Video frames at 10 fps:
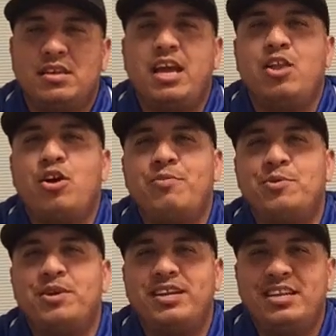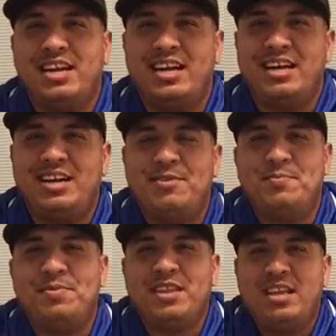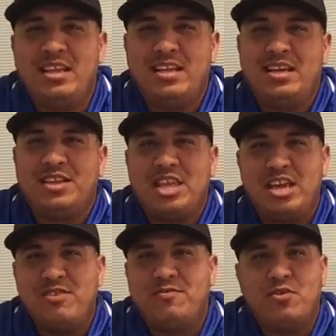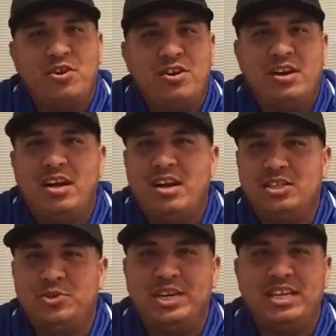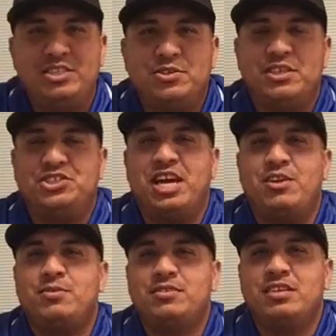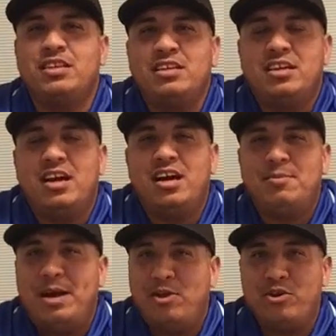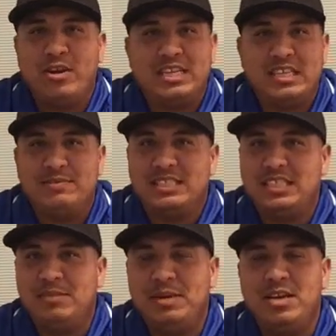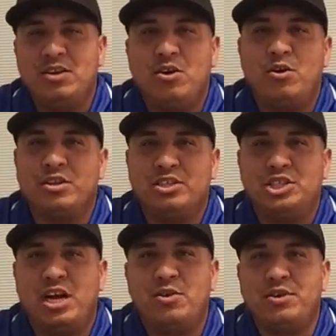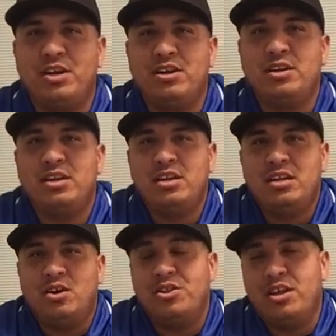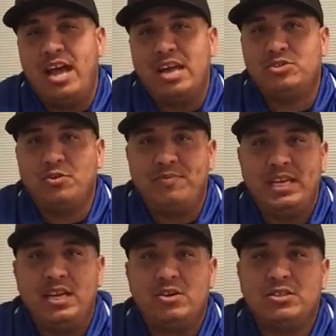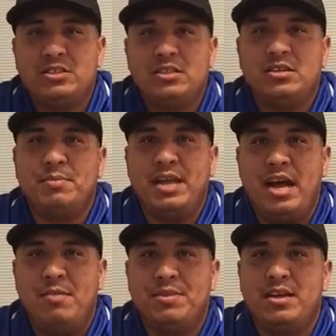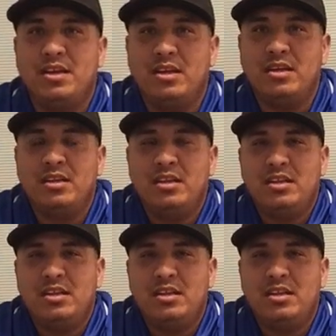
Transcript: Hello, everyone. Thank you for tuning into the channel. I know you guys haven't seen me on the channel here on the actual videos, but I'm the